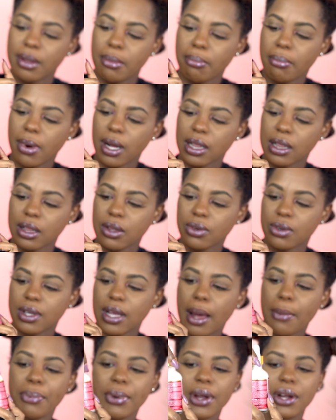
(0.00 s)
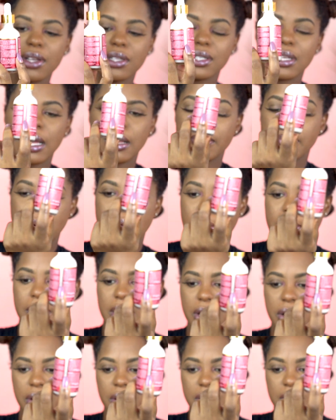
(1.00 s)
the bottle look appears a bit,
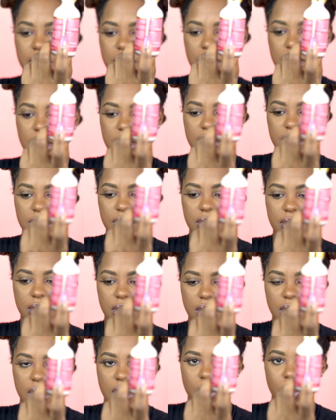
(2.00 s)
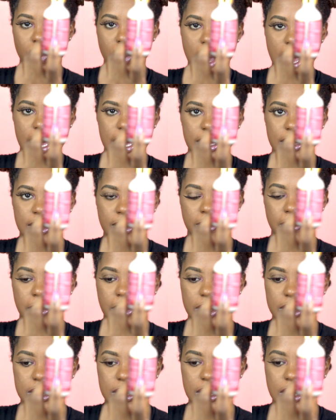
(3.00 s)
you know, white,
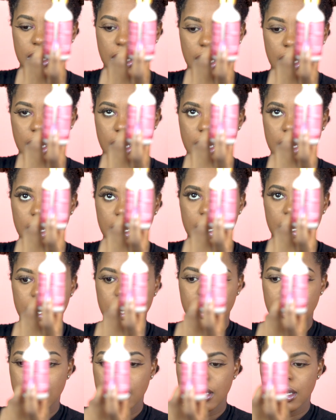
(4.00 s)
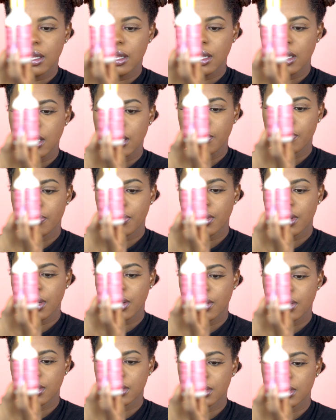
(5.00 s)
but the
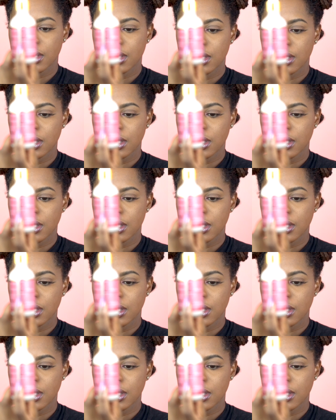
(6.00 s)
product